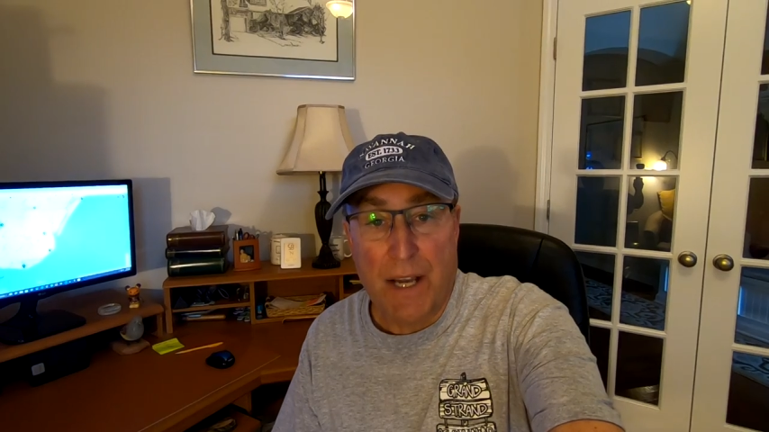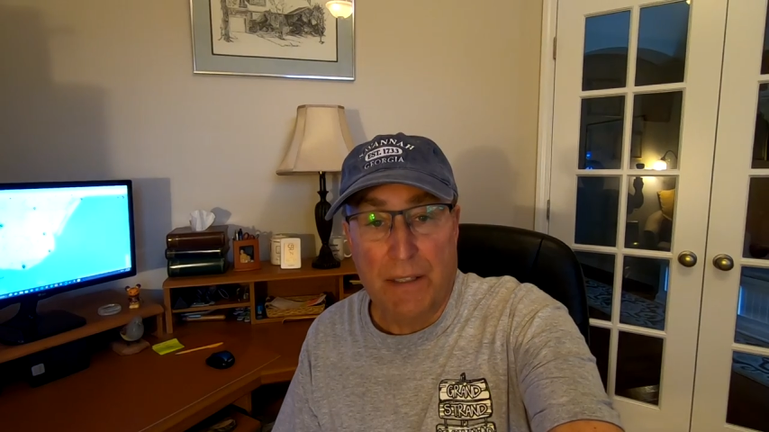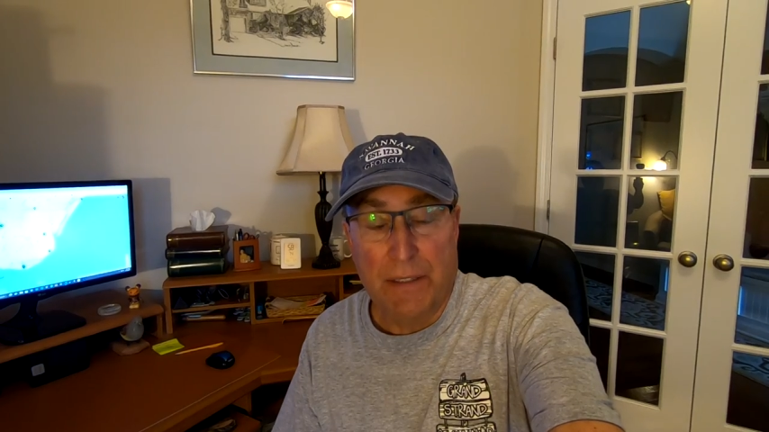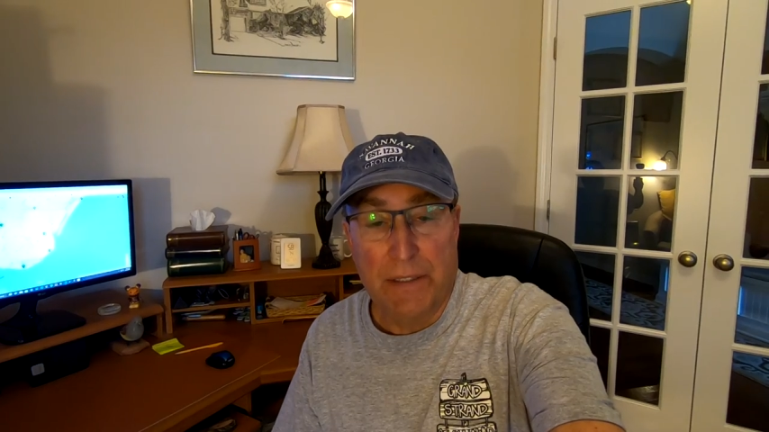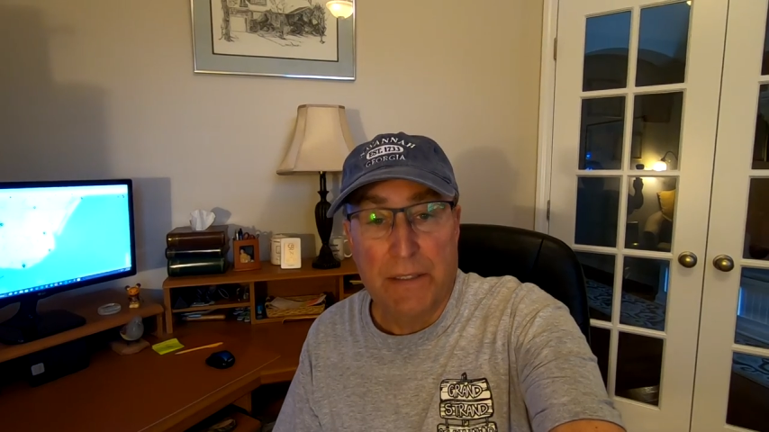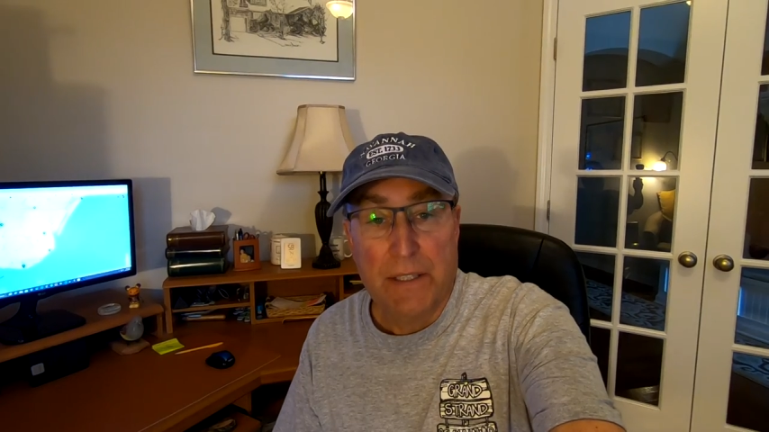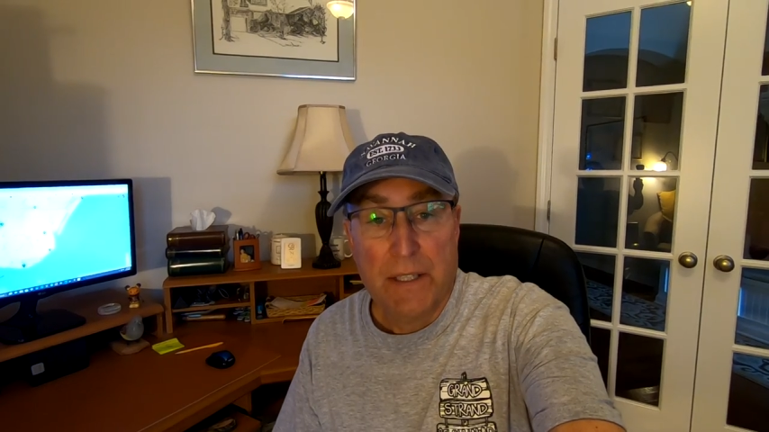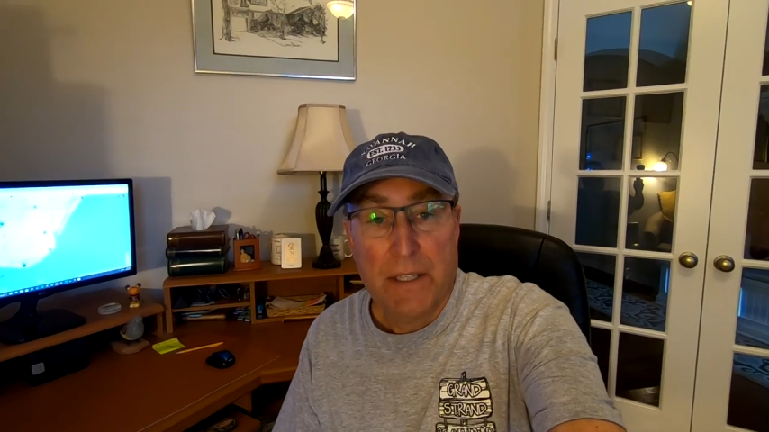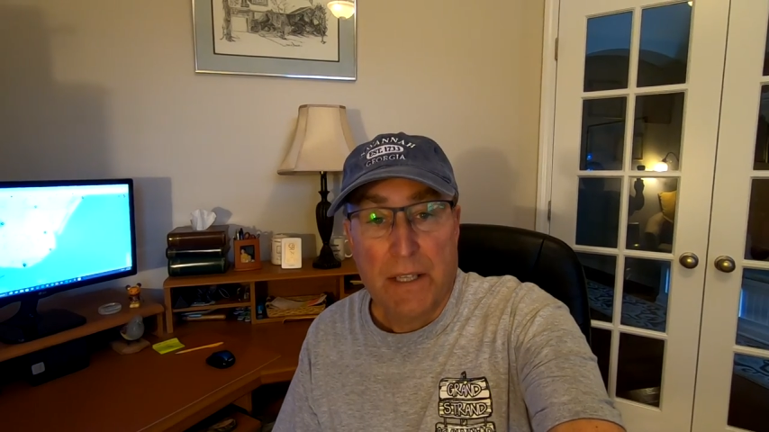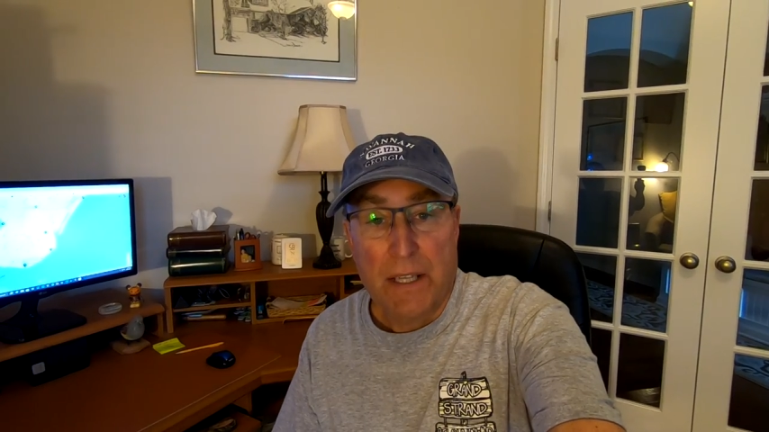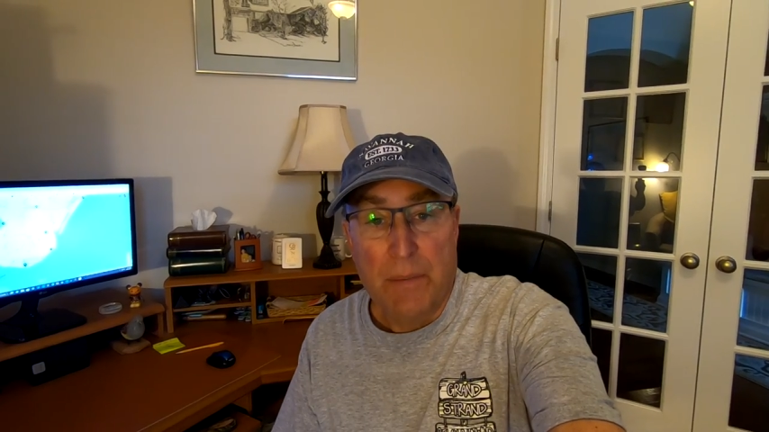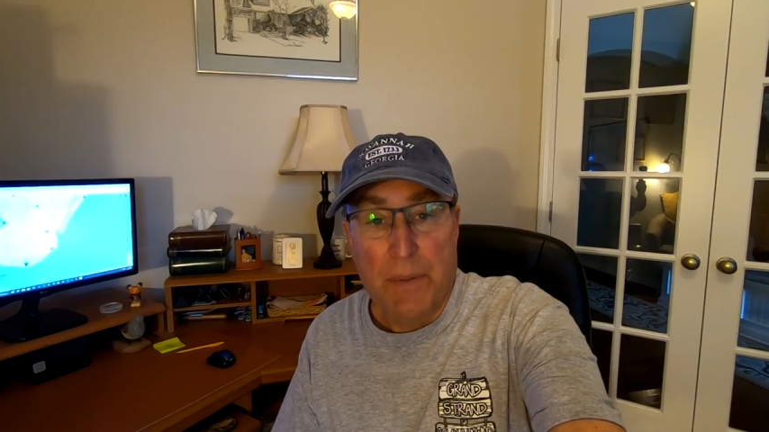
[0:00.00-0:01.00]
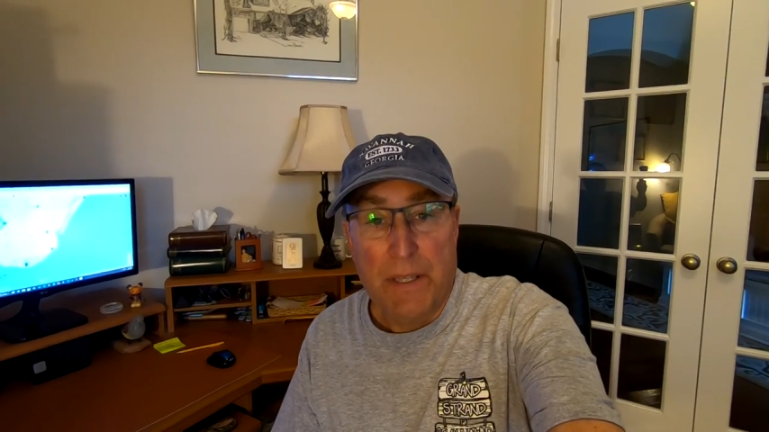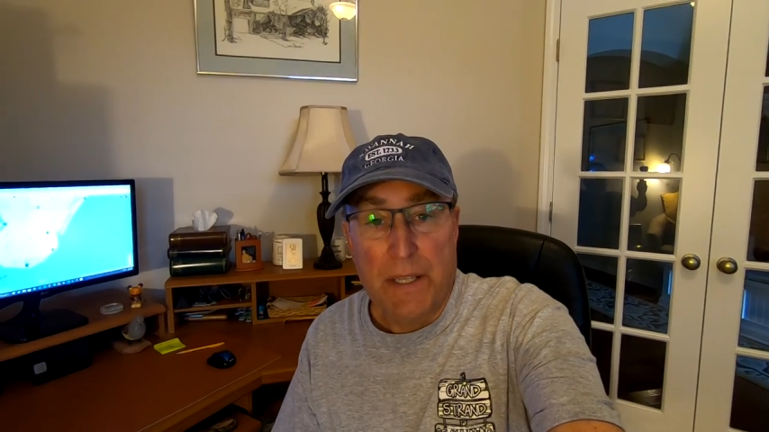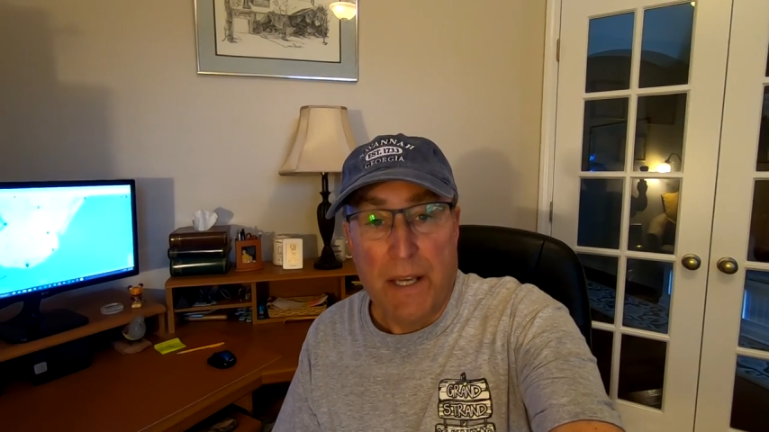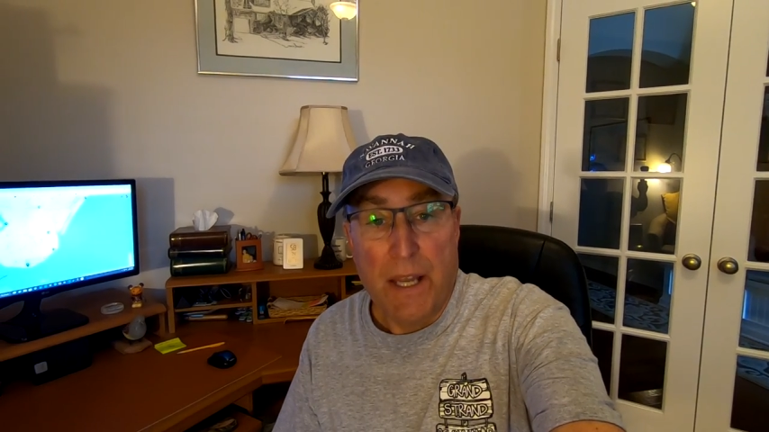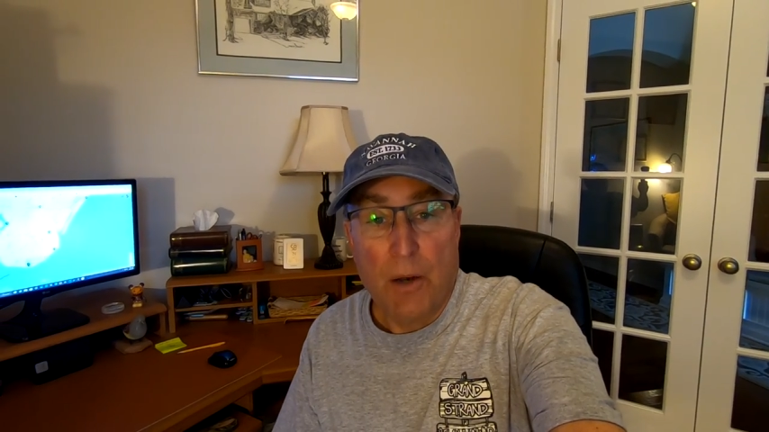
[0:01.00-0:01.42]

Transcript: Island, it'd be uh,